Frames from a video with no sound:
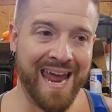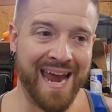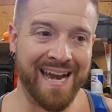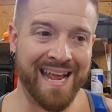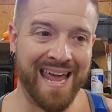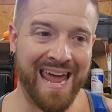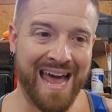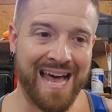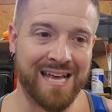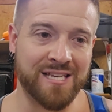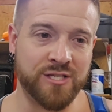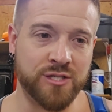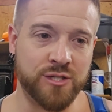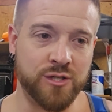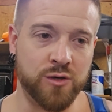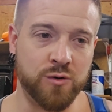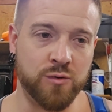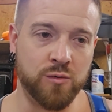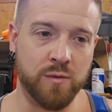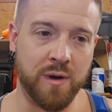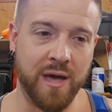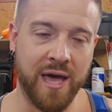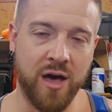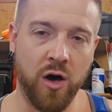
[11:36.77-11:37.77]
and he has
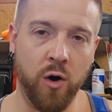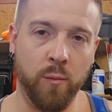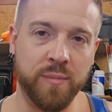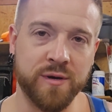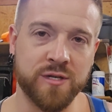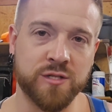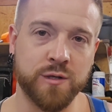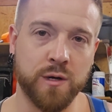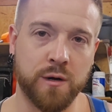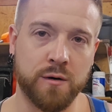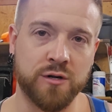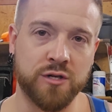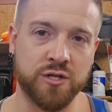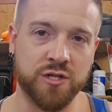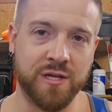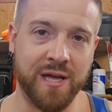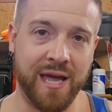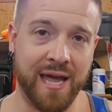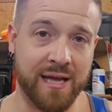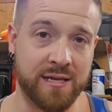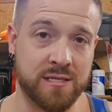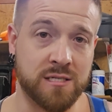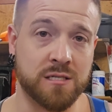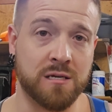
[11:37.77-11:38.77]
to help us to
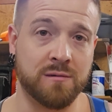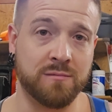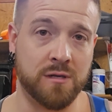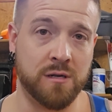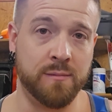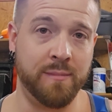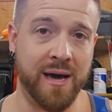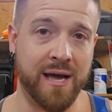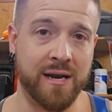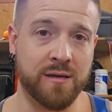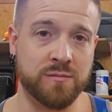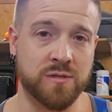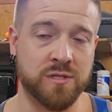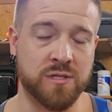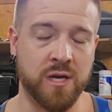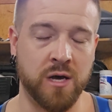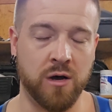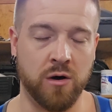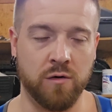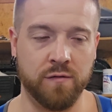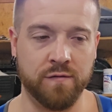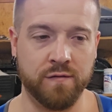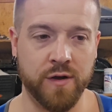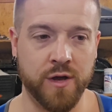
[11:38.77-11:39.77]
understand something about
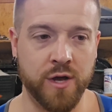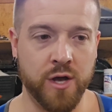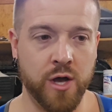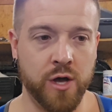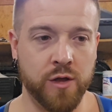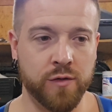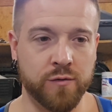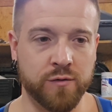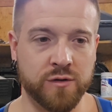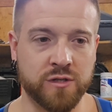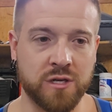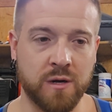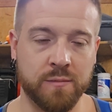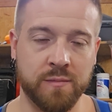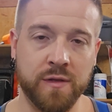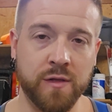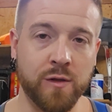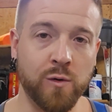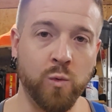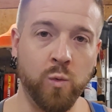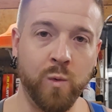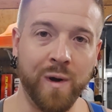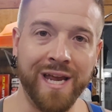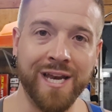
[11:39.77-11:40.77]
himself through
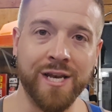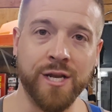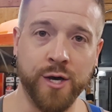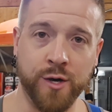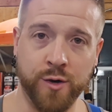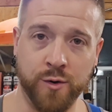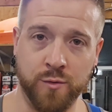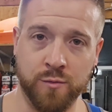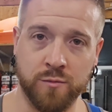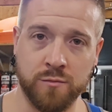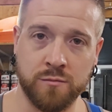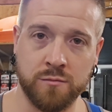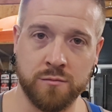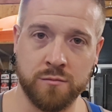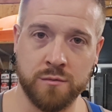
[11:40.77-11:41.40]
something that we do